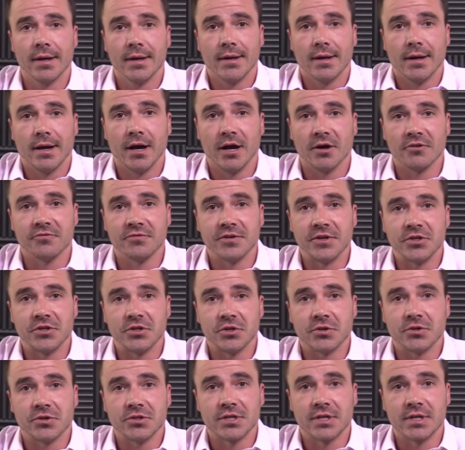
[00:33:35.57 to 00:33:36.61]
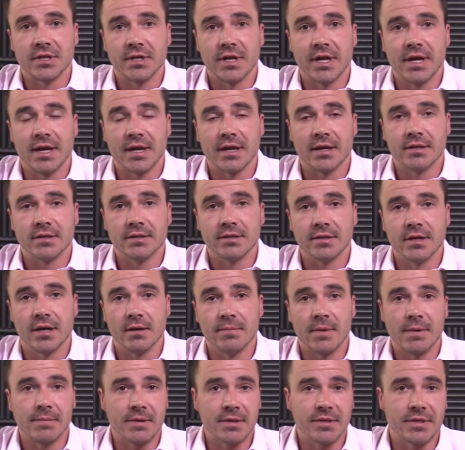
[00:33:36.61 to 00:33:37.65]
uh, features and and uh,
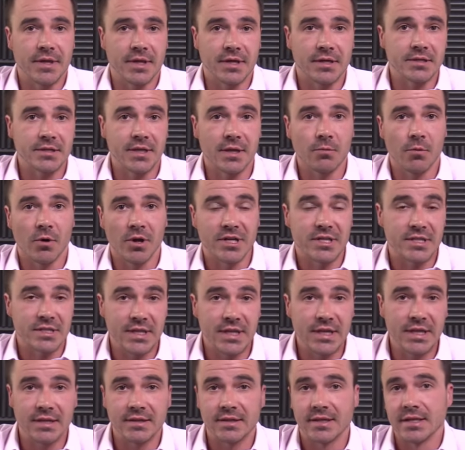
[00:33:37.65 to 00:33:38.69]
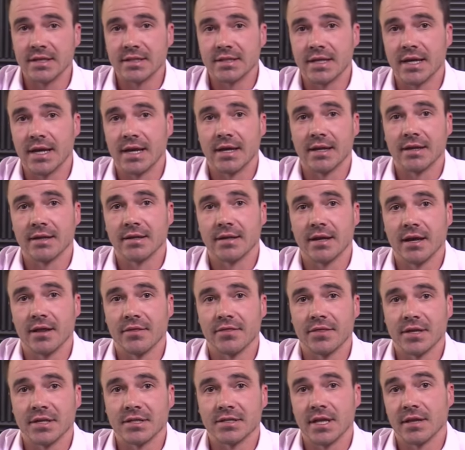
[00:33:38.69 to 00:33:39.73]
maybe things they want to see and things and uh,
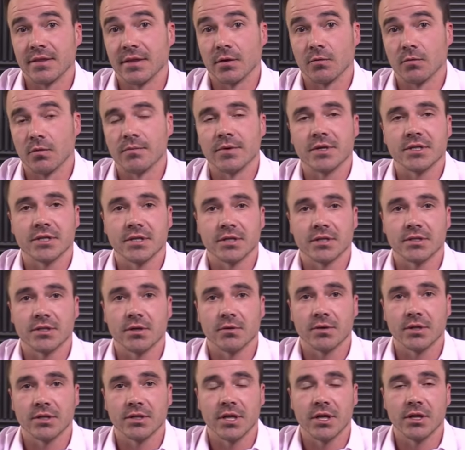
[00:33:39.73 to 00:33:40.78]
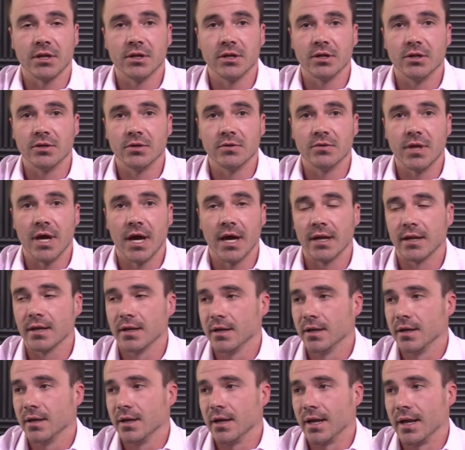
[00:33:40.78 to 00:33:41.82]
things they think we're missing. So continue to do that,
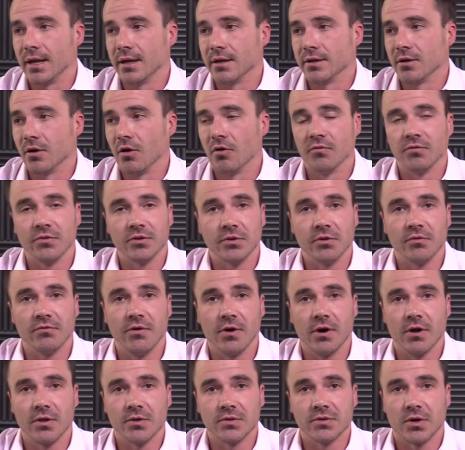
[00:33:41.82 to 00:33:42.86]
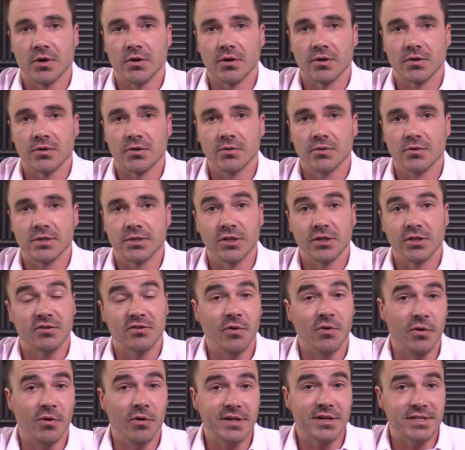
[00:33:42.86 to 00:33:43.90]
and uh, hopefully you'll follow those articles and look
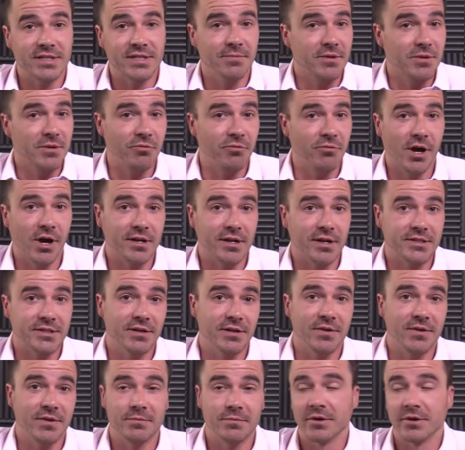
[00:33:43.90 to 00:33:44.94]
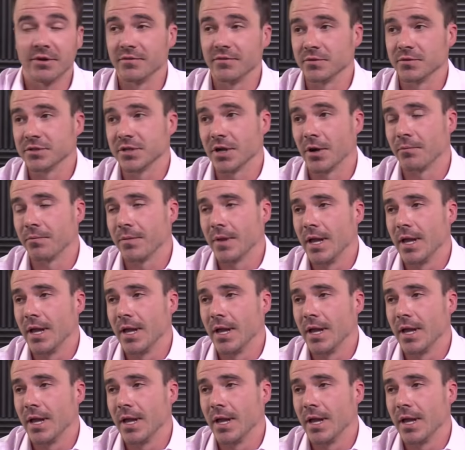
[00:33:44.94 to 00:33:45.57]
forward to some of the product stuff I previewed. So.